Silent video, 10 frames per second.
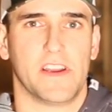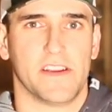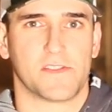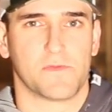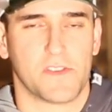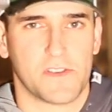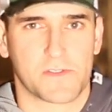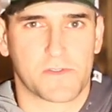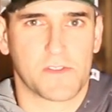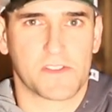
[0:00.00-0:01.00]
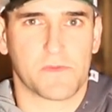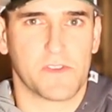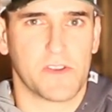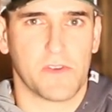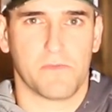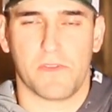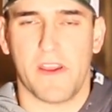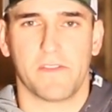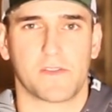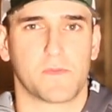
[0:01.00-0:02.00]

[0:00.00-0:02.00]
It's one of those drills that we do every